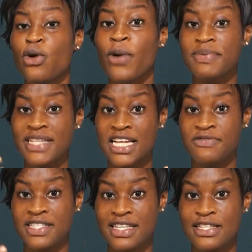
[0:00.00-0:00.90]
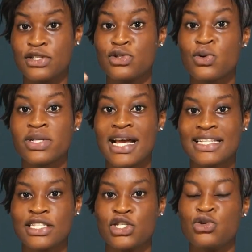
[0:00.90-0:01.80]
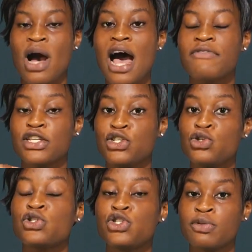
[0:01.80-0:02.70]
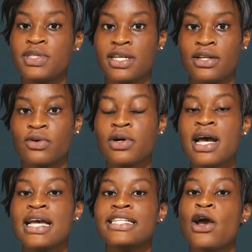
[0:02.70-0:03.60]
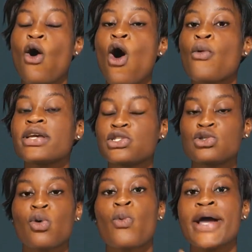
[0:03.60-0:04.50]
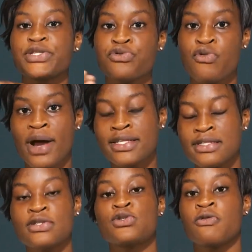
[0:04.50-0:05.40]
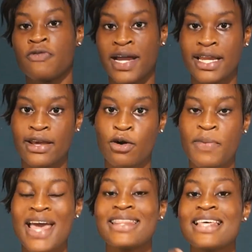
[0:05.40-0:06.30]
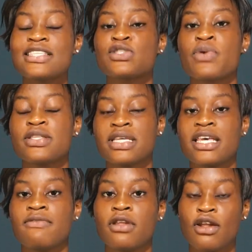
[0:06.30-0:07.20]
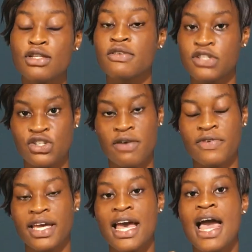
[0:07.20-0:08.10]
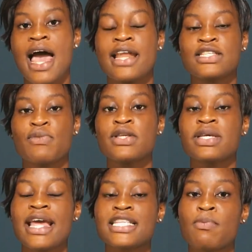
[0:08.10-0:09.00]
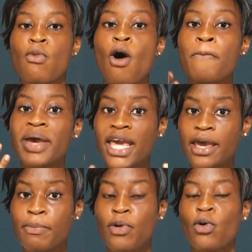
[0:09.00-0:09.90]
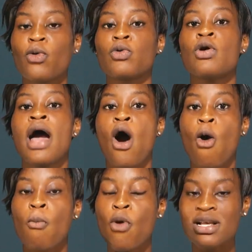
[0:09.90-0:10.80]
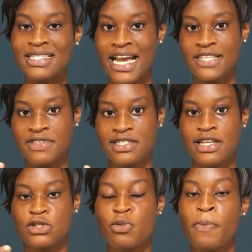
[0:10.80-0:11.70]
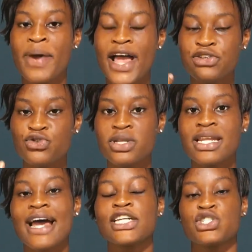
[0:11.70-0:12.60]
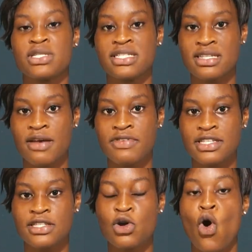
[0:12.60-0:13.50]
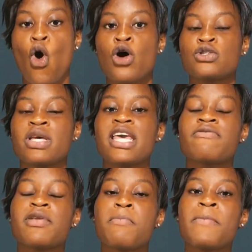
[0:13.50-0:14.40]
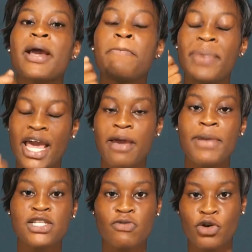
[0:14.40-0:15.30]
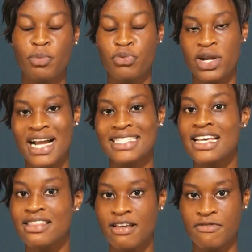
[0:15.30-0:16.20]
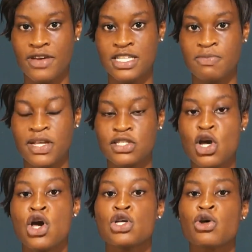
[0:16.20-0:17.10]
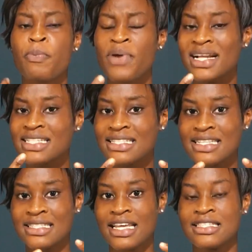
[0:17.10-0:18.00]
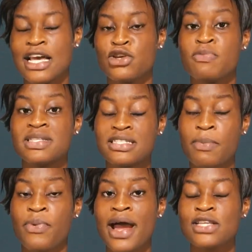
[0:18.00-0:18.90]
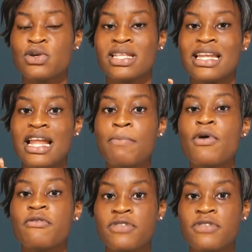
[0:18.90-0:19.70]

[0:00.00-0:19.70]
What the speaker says: your website visitors know that you have a YouTube channel, they always know where to run to find help. And this is going to give you a lot of traffic, and it's going to get more people or more site visitors to patronize patronize your services or to even make payment for your product in the first place. So practice these things and you'll be surprised on the number of